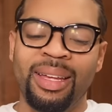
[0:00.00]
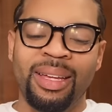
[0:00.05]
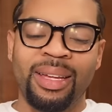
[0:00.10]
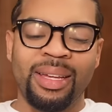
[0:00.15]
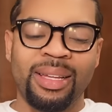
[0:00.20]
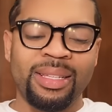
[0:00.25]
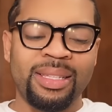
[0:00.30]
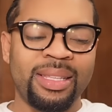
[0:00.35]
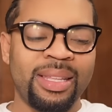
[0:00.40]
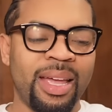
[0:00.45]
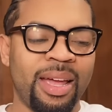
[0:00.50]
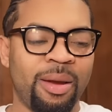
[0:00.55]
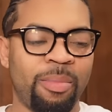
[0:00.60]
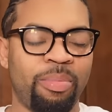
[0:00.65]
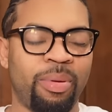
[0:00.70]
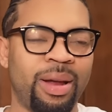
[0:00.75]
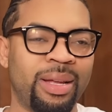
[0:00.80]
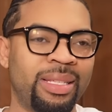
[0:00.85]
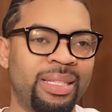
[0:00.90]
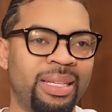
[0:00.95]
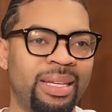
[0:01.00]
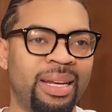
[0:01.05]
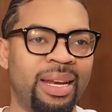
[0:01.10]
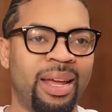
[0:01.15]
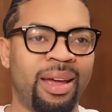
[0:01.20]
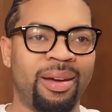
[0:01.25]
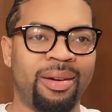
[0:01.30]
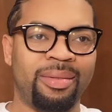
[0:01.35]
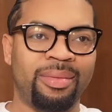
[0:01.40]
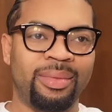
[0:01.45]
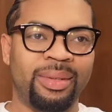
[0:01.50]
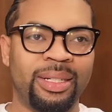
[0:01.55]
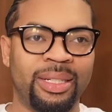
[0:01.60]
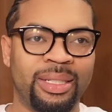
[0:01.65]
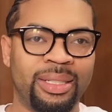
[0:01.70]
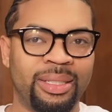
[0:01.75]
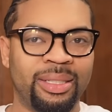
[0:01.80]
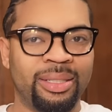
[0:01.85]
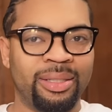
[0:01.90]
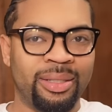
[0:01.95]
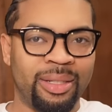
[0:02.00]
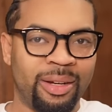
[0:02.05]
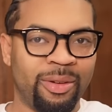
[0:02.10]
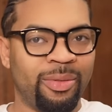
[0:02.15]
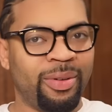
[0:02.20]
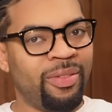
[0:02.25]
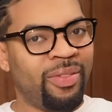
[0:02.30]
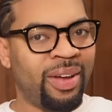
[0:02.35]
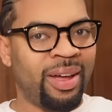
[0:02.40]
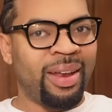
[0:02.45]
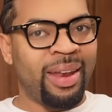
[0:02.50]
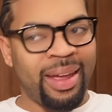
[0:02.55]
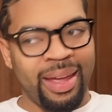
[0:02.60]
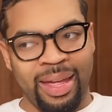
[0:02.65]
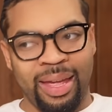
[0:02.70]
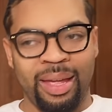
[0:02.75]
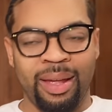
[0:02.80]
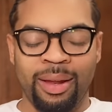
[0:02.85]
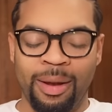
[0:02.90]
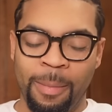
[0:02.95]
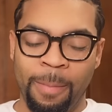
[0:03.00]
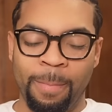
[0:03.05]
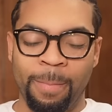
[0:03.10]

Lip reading: because it's kind of pricey and I don't want to, you know, if I like it.